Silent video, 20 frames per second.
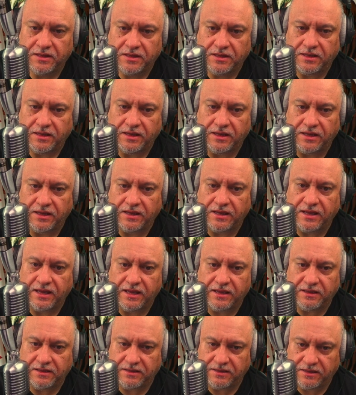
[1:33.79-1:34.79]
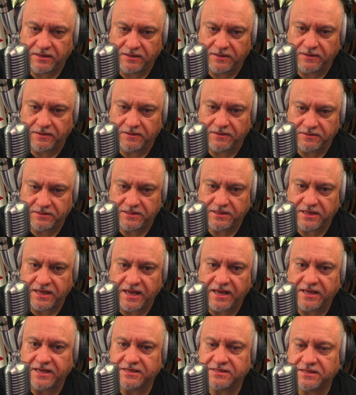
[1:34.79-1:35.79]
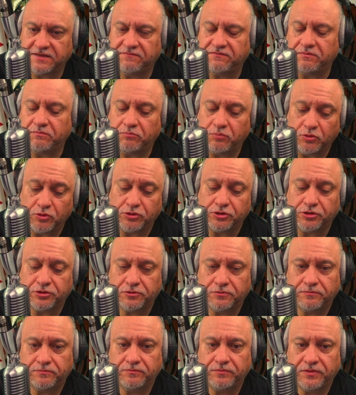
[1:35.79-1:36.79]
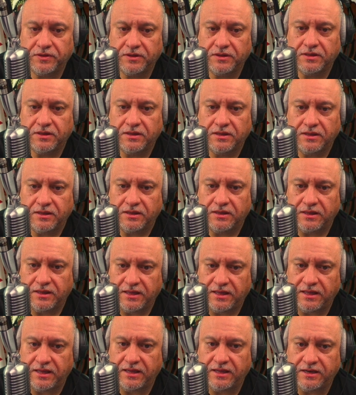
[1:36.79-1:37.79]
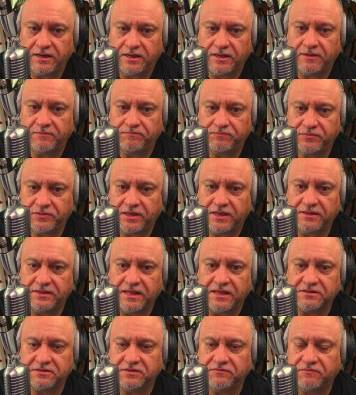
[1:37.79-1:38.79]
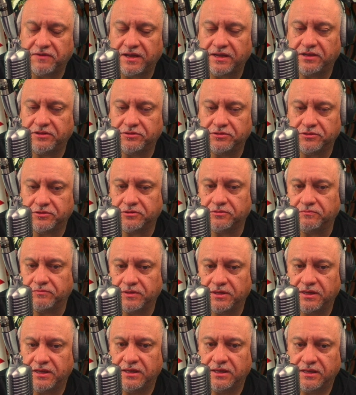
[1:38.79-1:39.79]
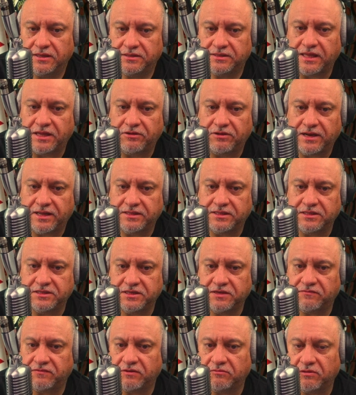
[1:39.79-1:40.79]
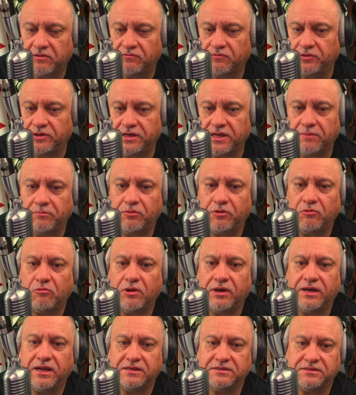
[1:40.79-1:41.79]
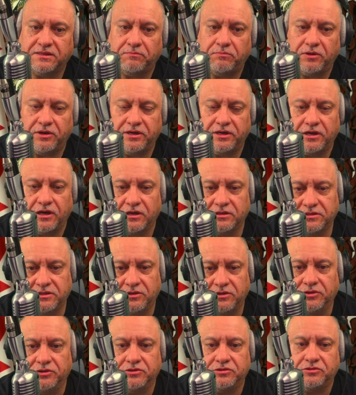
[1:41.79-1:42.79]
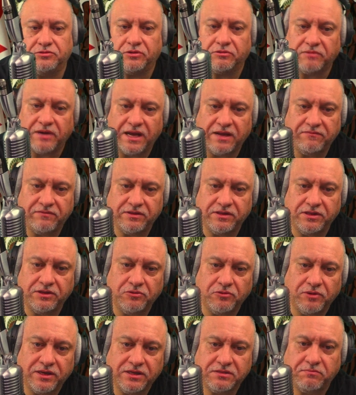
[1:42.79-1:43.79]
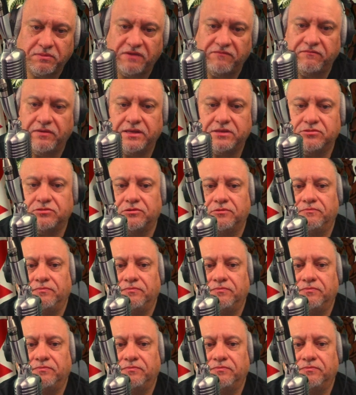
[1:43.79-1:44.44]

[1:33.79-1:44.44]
uh, the ISF importer, and that's defined under Title 19 CFR 149.1 as the party causing goods to arrive in the U.S. by vessel.